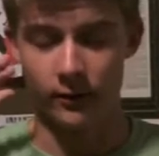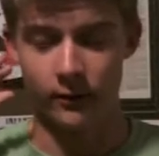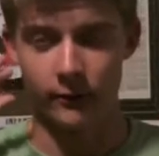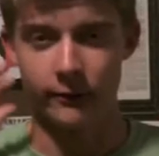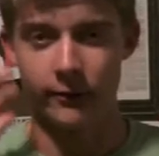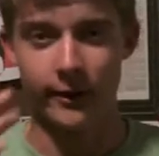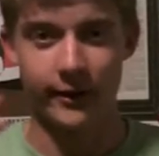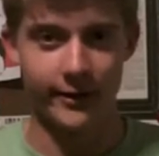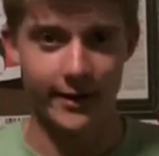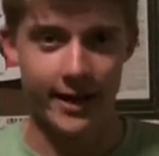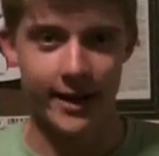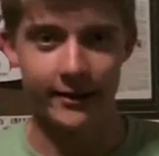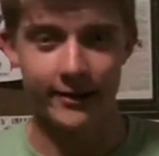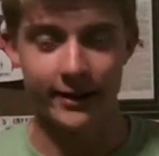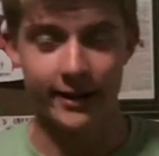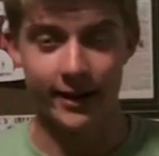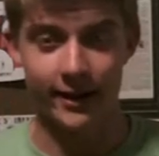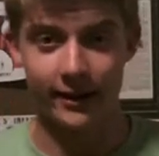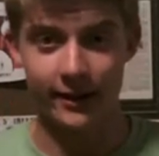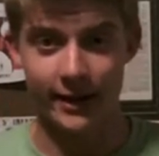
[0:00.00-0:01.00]

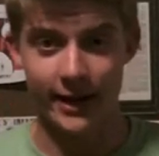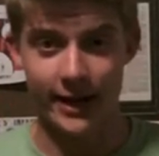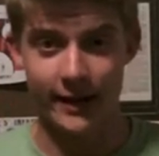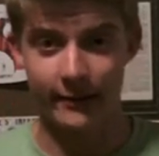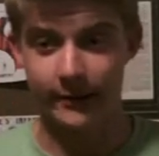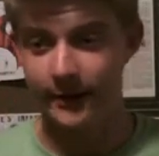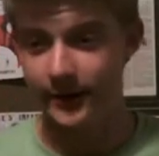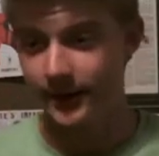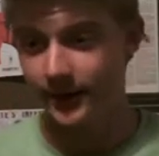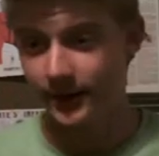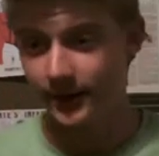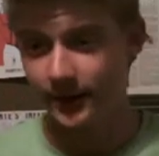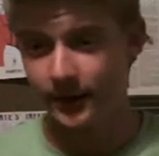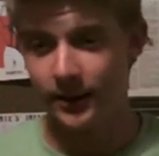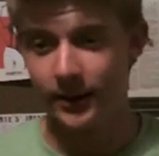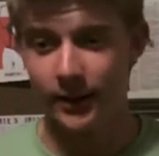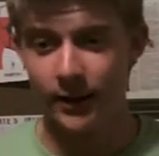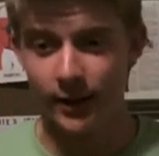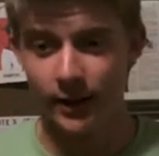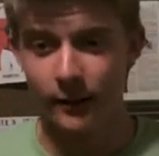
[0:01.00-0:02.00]
Fantastic, I laughed.
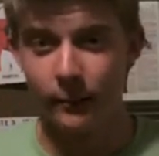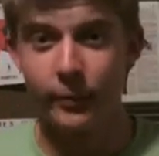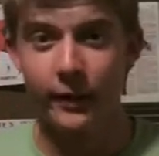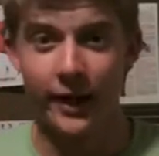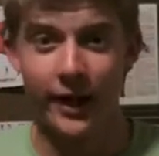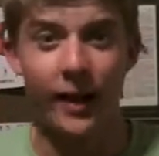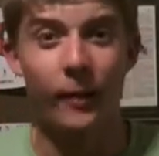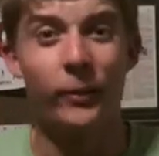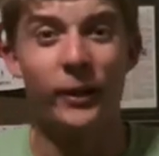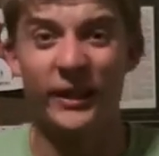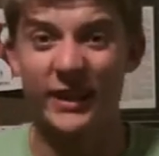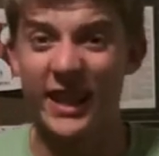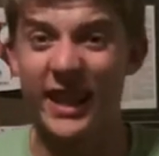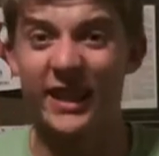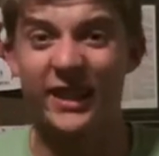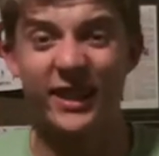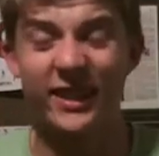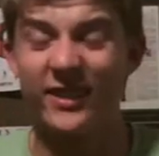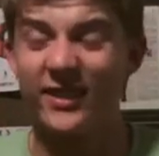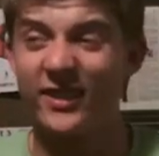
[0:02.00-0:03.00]
But yeah, I'm like
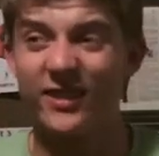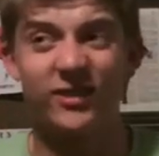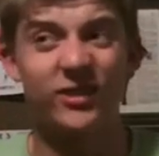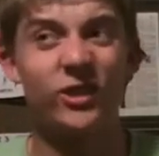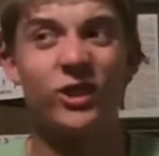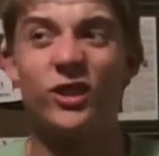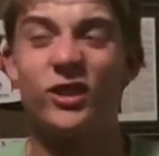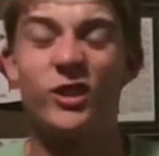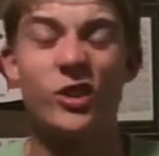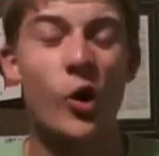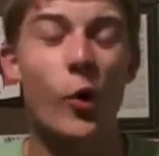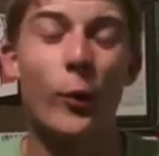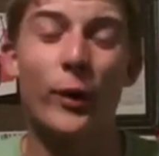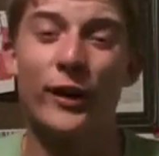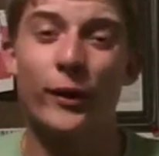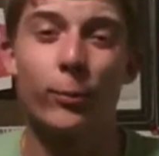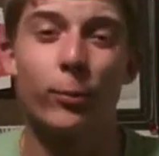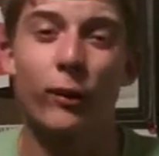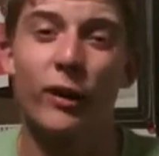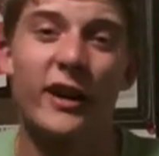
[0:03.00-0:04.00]
that. That's so
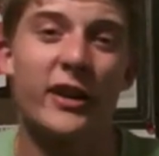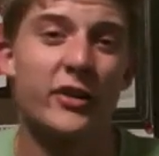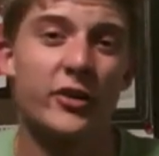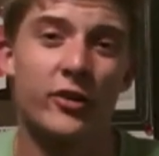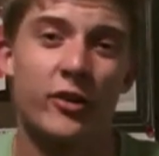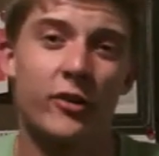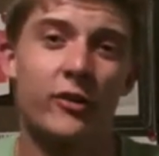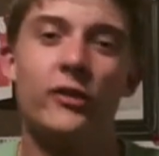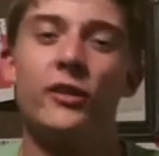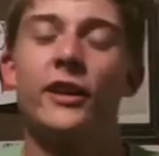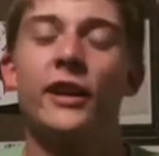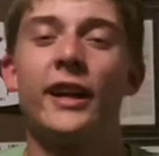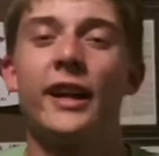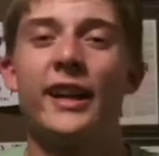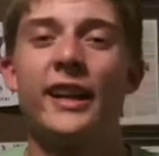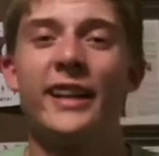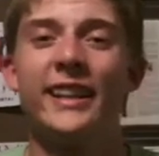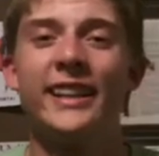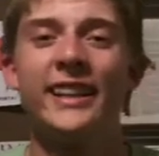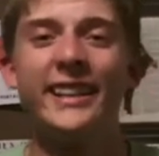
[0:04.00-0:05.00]
inspirational.
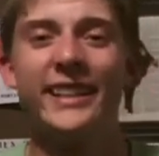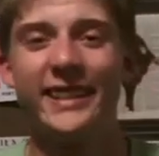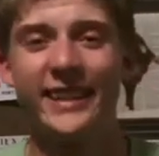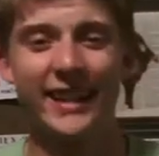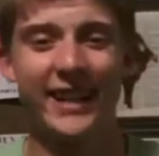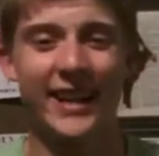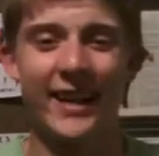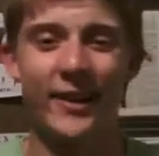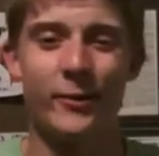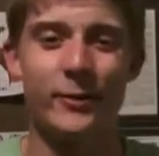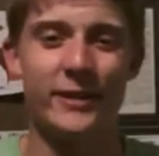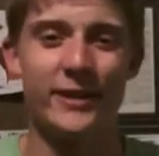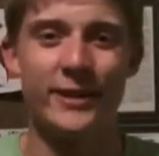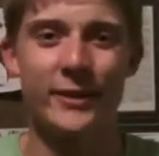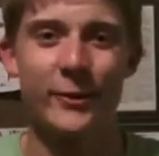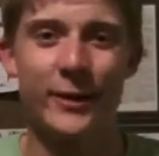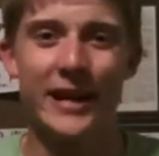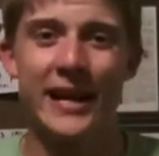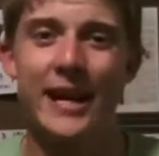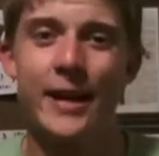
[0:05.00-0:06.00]
I was so
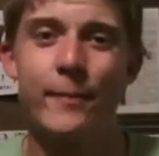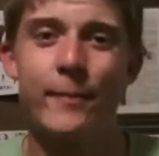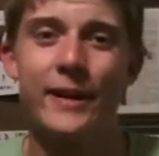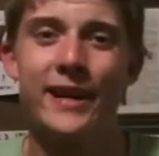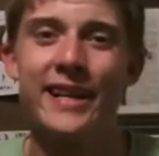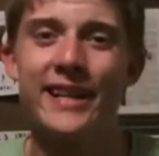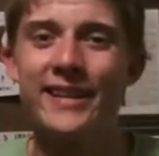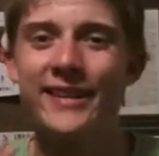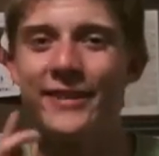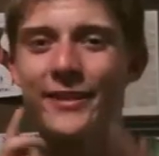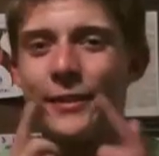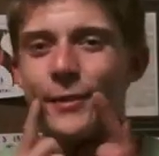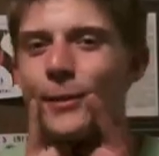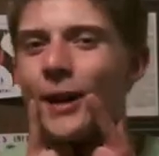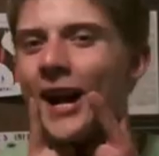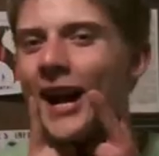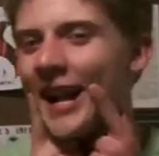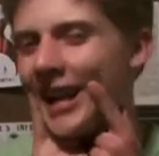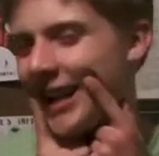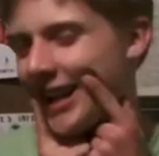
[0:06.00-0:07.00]
happy,
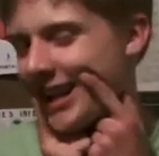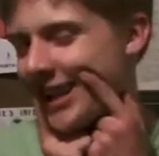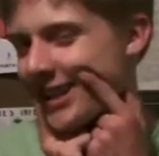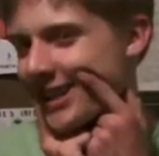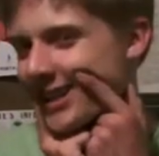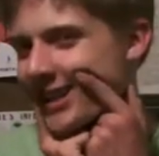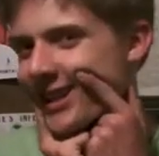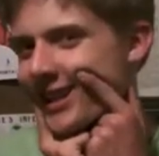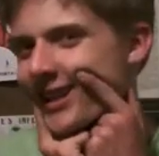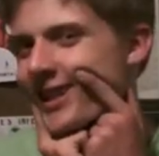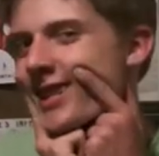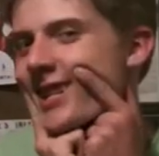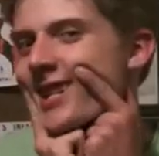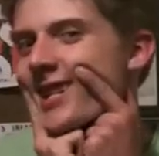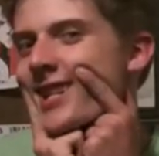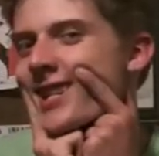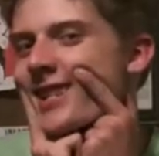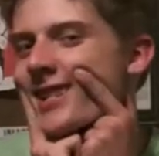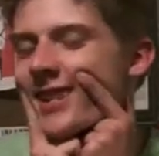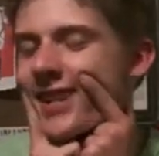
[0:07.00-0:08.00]

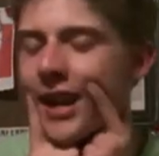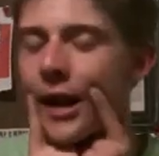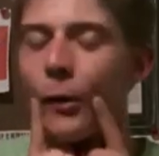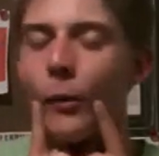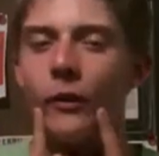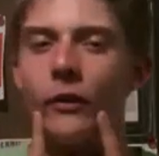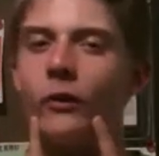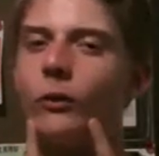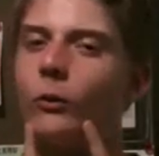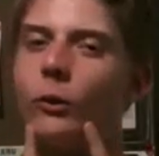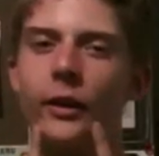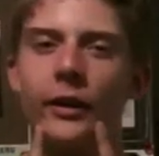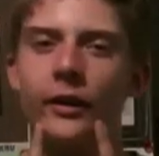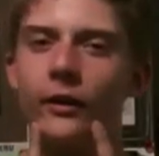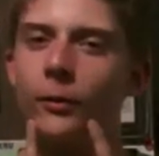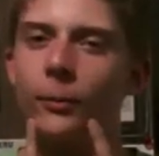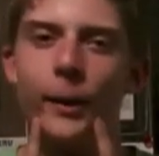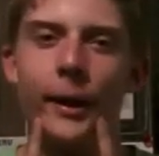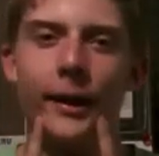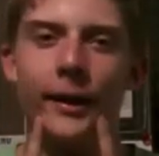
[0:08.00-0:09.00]
smiling. Okay, I wasn't really
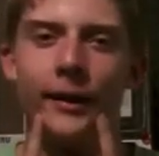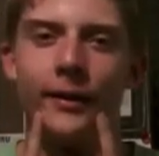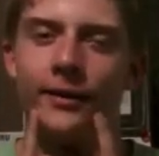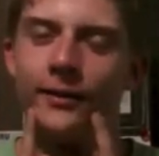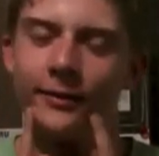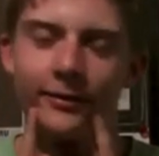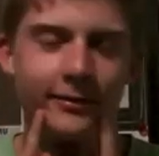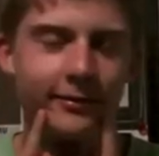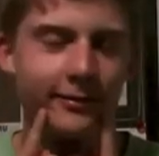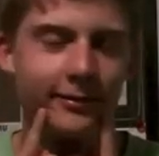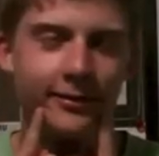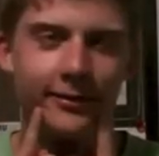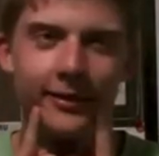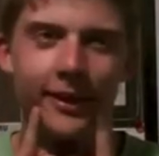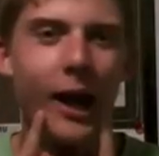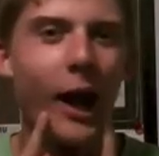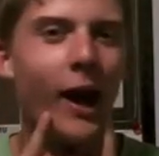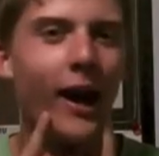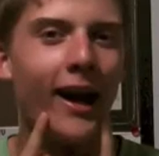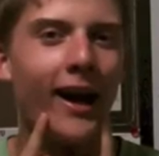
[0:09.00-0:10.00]

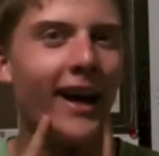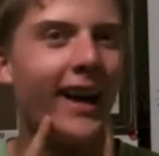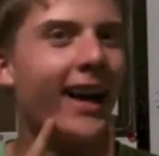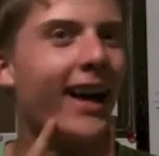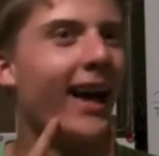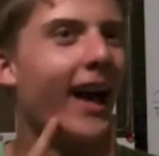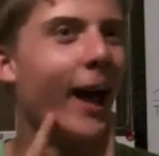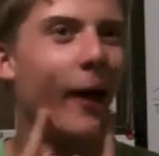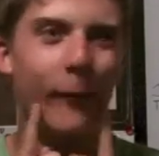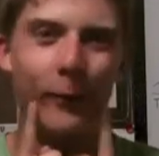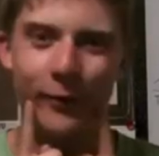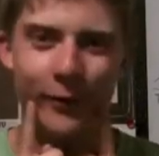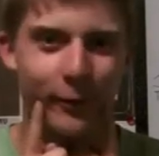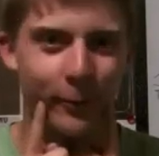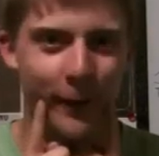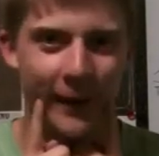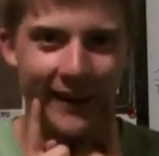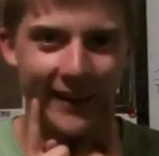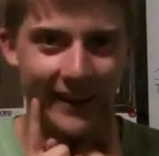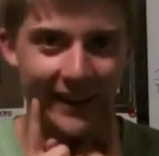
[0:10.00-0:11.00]
smiling. I wasn't
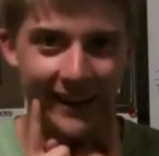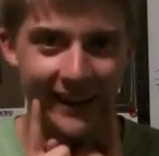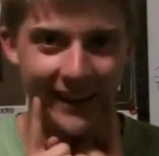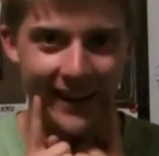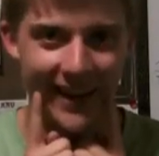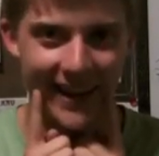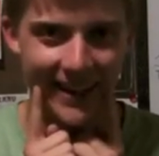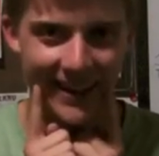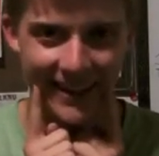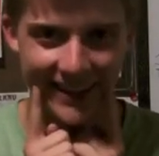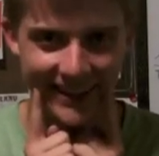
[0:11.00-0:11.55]
smiling like that.